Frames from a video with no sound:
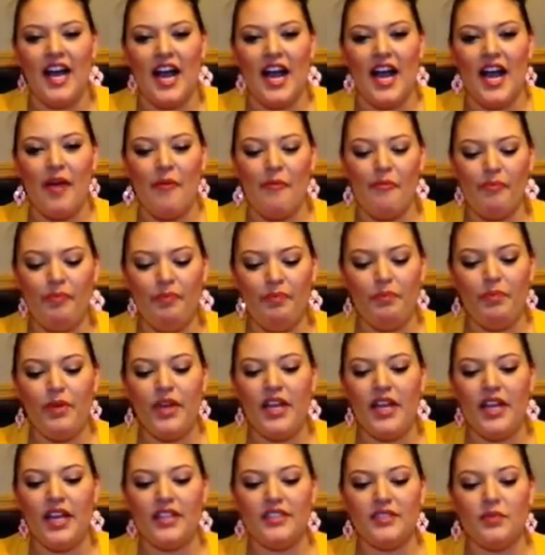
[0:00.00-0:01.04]

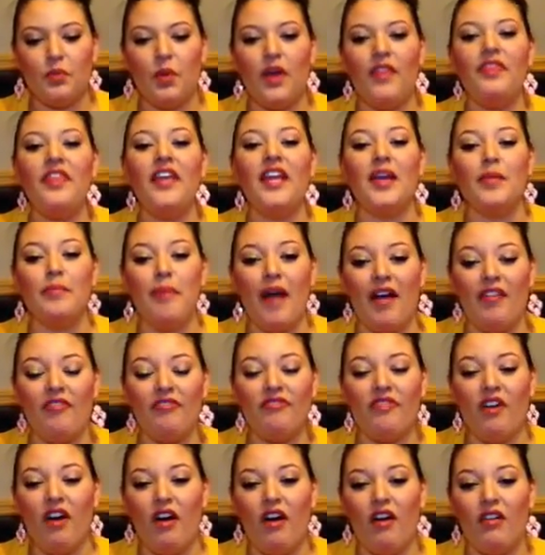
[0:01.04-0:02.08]
But one thing about
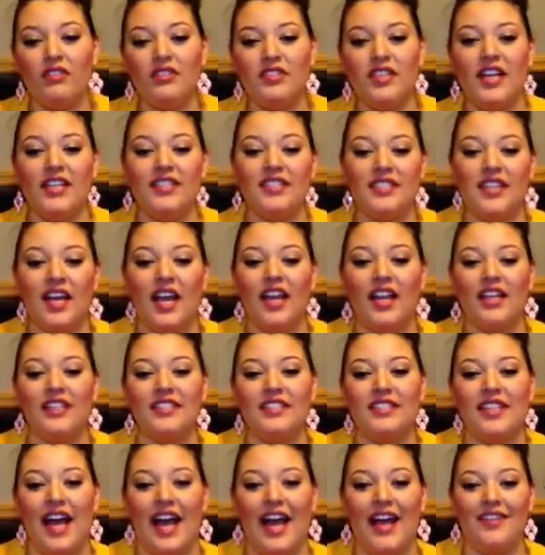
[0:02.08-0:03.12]
fall does tell
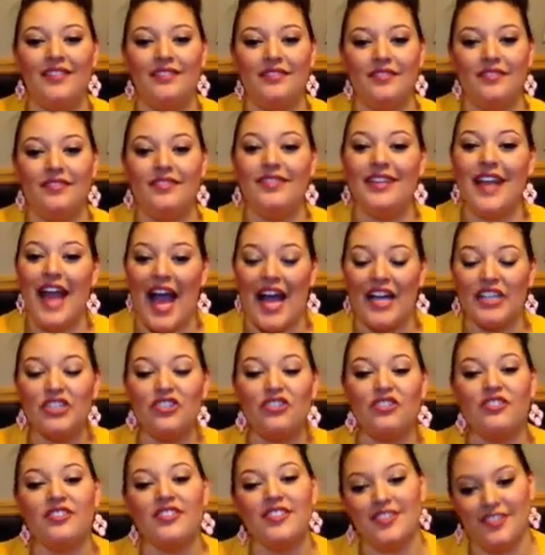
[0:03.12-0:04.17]
us that
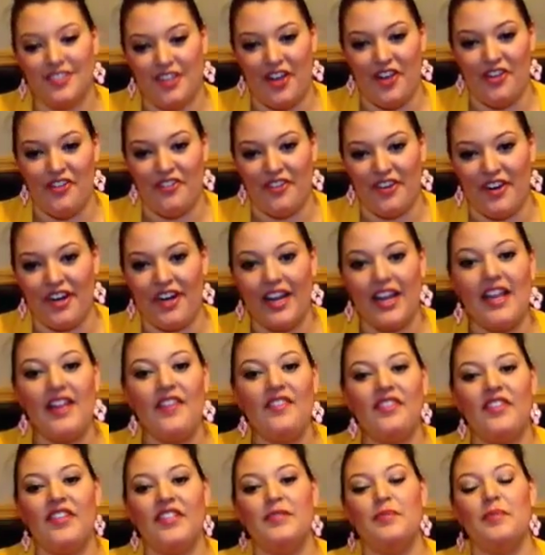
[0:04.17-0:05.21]
Nationals is over.
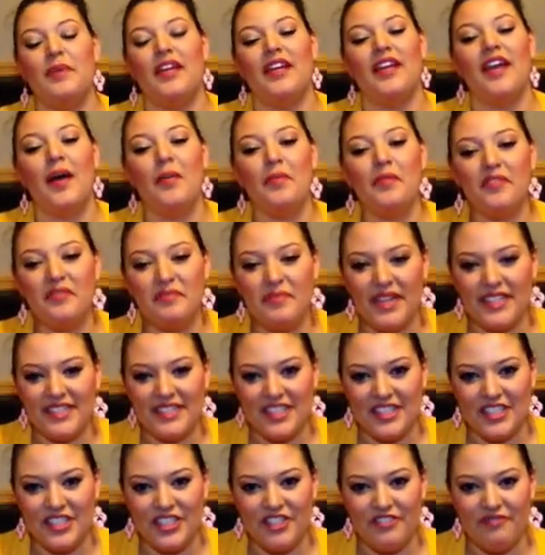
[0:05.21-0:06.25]
It's been a couple of
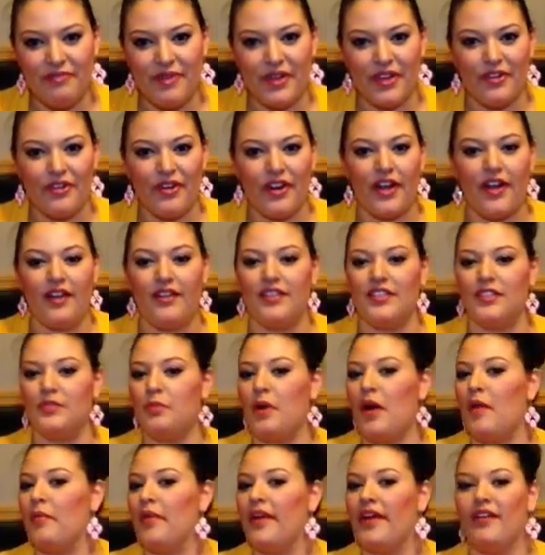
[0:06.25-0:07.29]
months since you've been crowned. It's
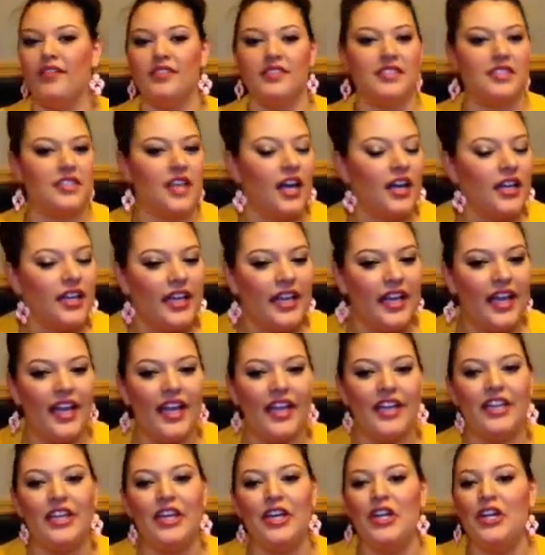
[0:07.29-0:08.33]
probably all sunk
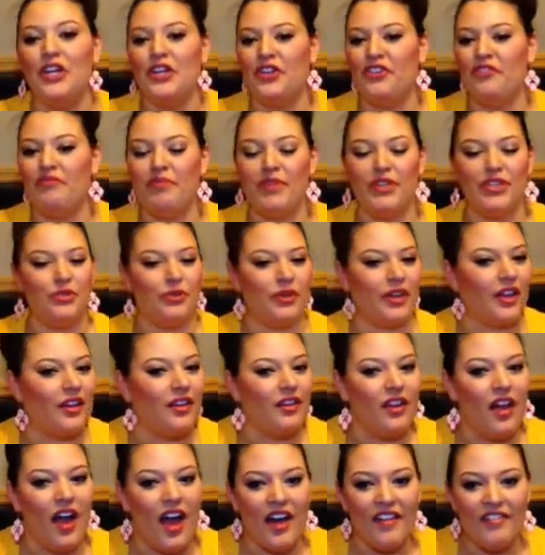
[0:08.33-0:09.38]
in. You've been doing a
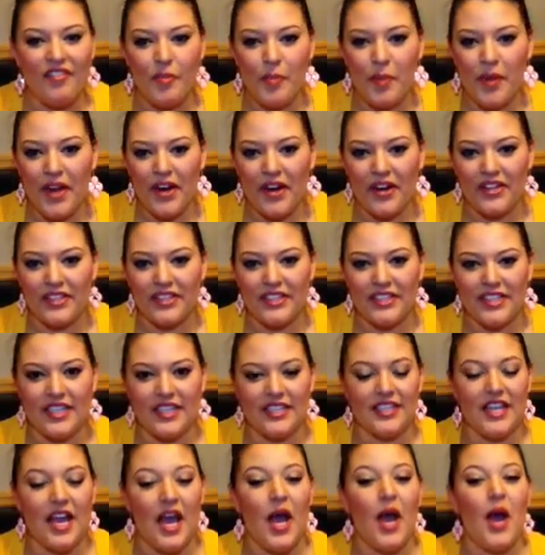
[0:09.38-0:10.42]
lot of
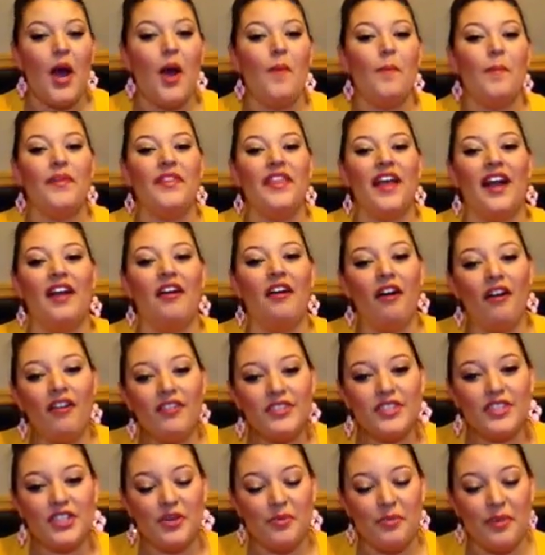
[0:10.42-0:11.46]
appearances. But that
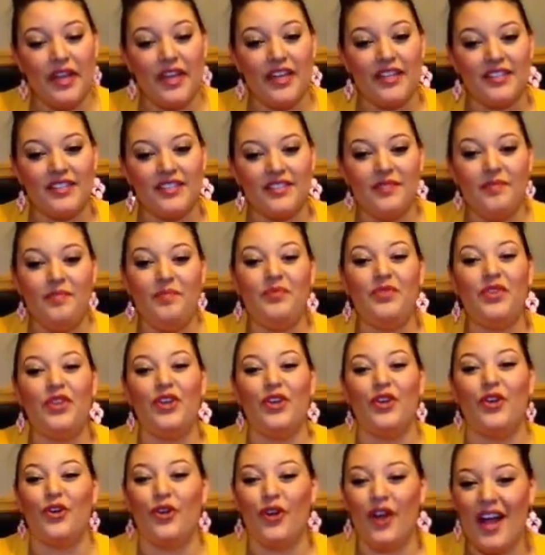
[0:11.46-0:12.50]
also means
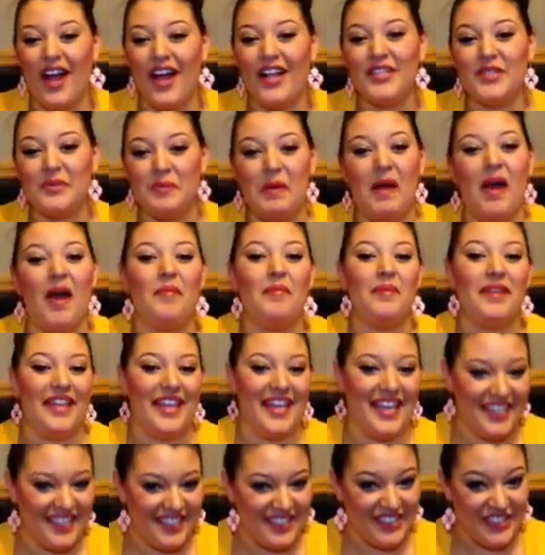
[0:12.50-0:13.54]
your crown's probably
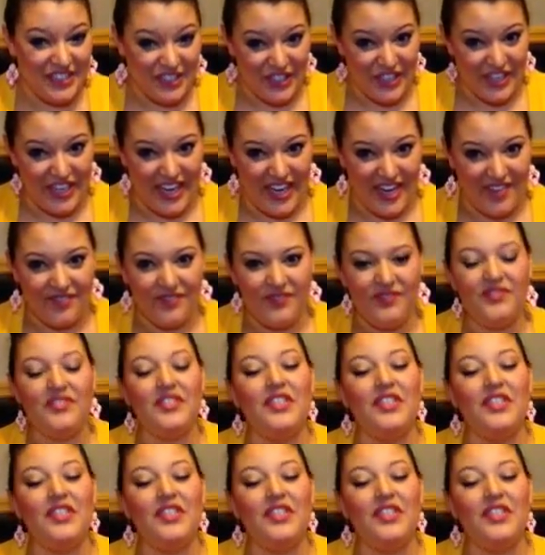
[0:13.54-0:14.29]
getting dirty.